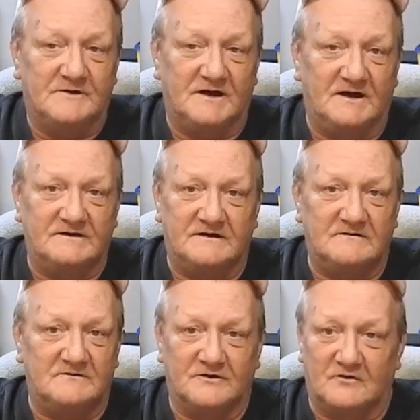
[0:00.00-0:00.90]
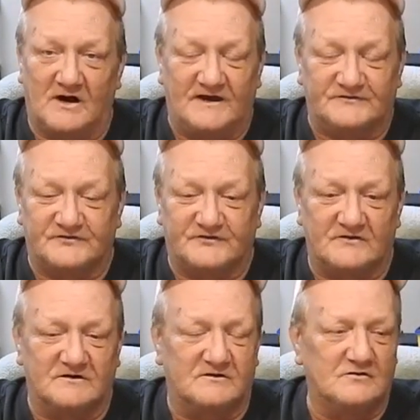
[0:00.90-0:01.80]
But the grass is
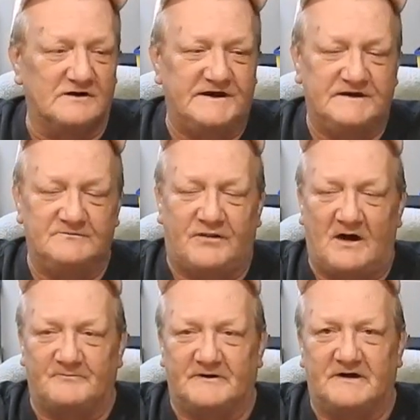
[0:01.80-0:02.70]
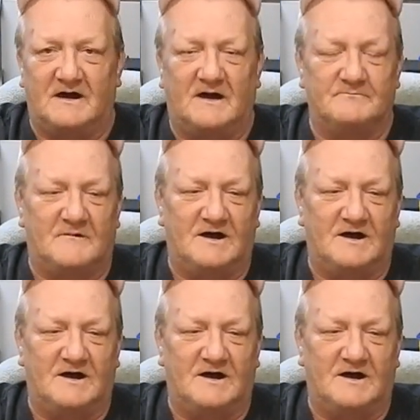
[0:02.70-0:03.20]
turning green, popping up.